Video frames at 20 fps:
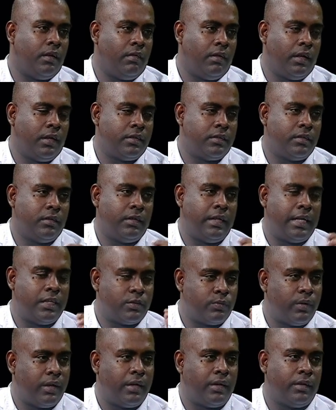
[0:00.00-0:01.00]
All right, so that's
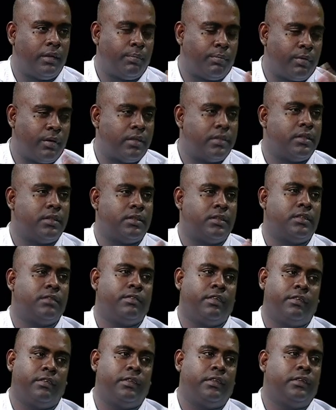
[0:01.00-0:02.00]
why the process is
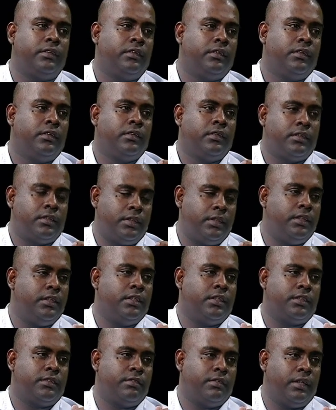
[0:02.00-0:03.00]
very
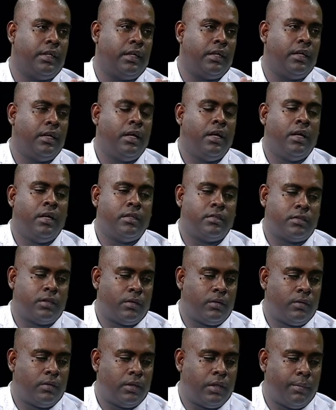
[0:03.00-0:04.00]
tedious for that.
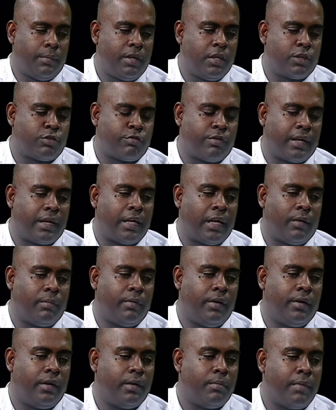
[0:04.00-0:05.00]
So let me just recap
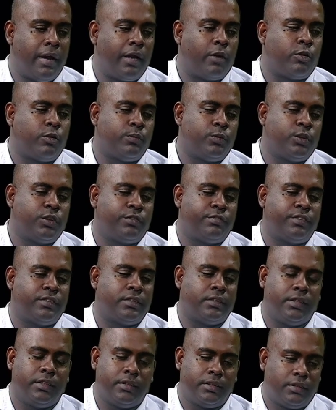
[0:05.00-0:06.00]
there. The microboost
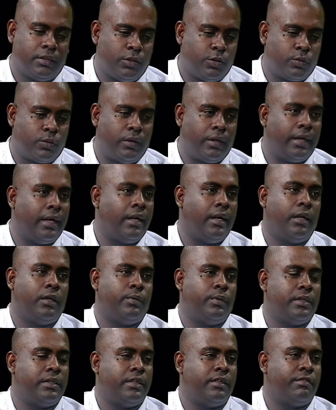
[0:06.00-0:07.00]
facility you can get at
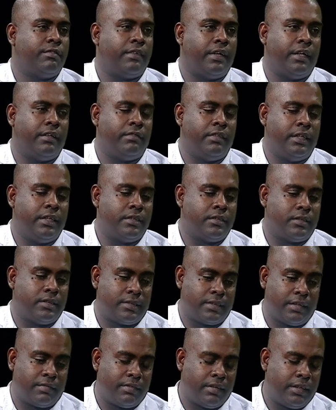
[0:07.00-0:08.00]
within 5 days to
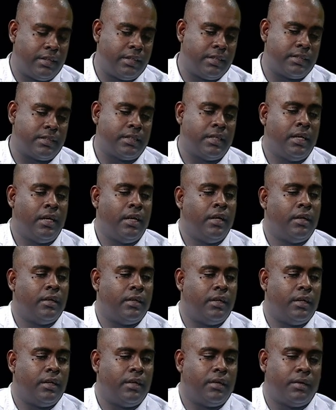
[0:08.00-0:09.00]
7 days.
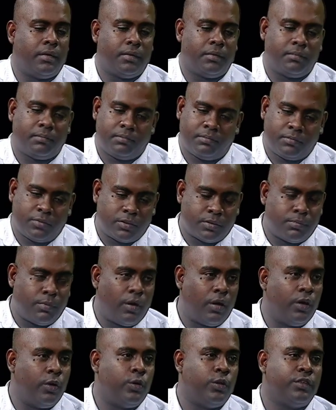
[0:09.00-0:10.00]
The
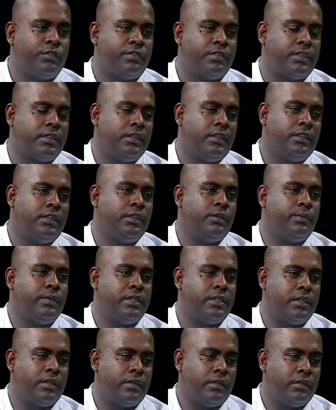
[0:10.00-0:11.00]
small loans facility
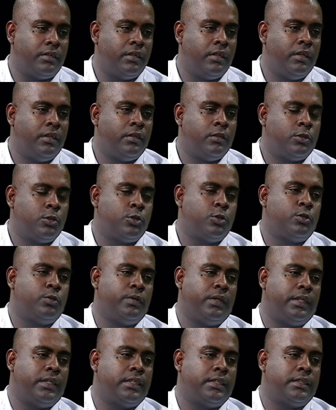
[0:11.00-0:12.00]
within 2
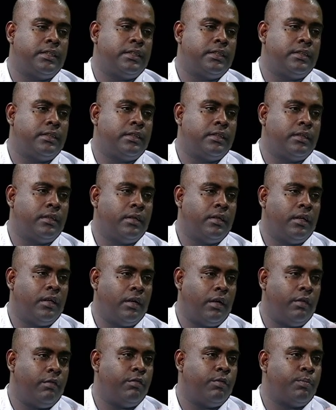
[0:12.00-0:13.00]
weeks
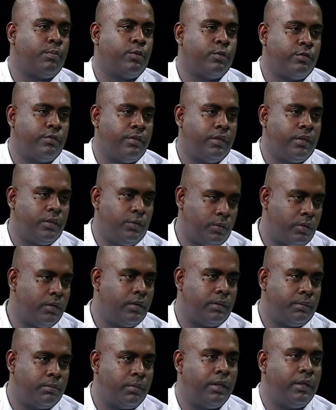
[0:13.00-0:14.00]
of approval, you
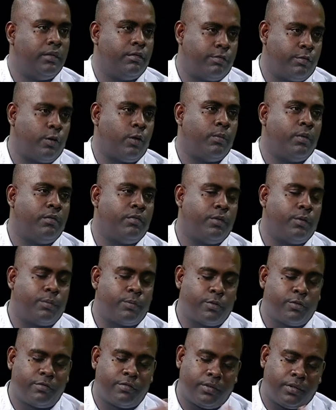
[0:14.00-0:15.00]
can be informed of your
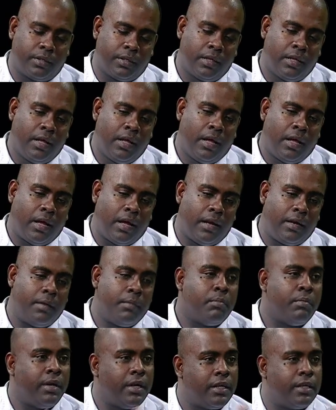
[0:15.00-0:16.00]
approval. And the
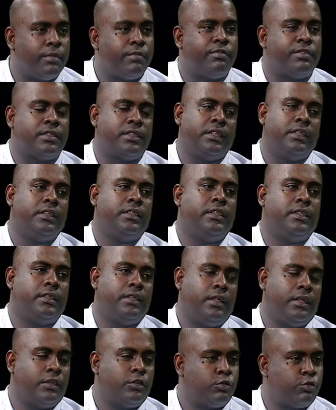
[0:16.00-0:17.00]
medium facility
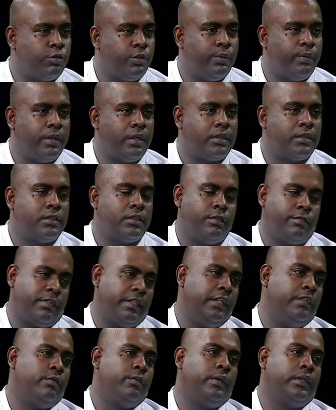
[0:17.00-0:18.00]
takes 3 weeks to
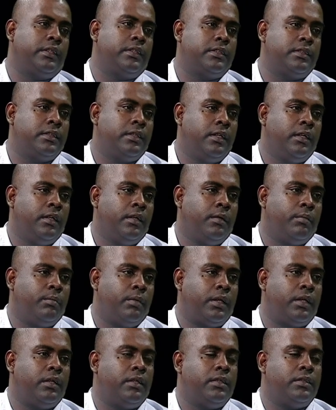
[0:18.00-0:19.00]
5 weeks
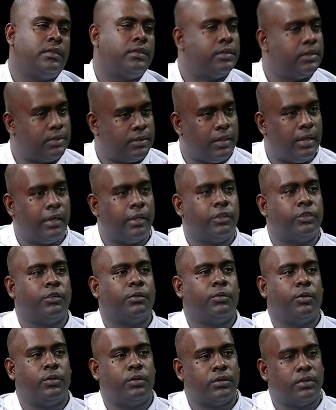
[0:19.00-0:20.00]
because it's larger
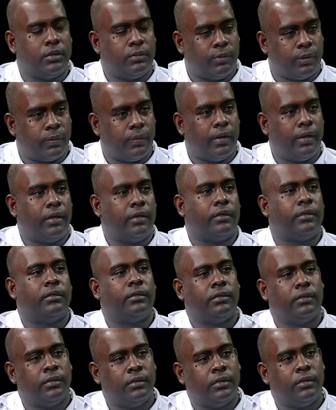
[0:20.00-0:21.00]
amounts and require
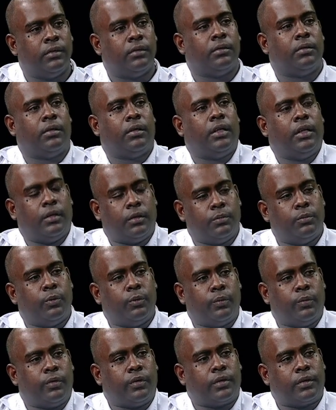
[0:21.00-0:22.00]
a lot more
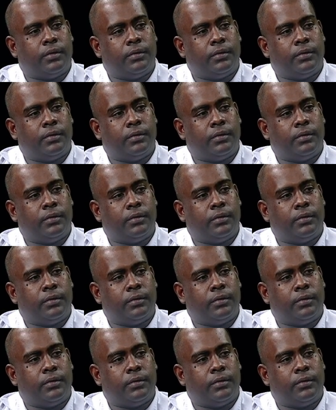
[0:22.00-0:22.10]
work.